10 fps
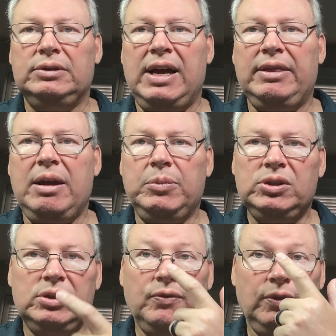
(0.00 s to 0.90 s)
Not that
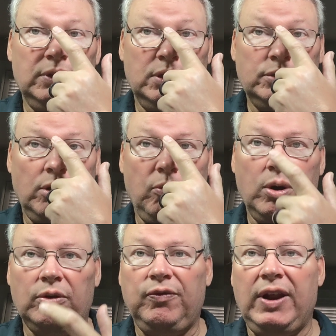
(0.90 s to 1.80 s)
much different than a
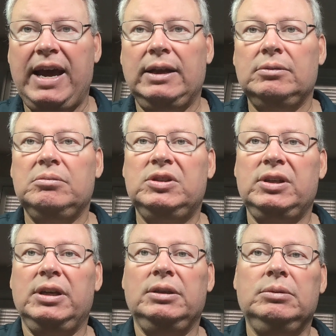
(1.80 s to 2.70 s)
saltwater flat,
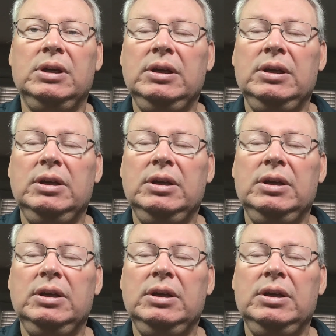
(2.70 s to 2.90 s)
say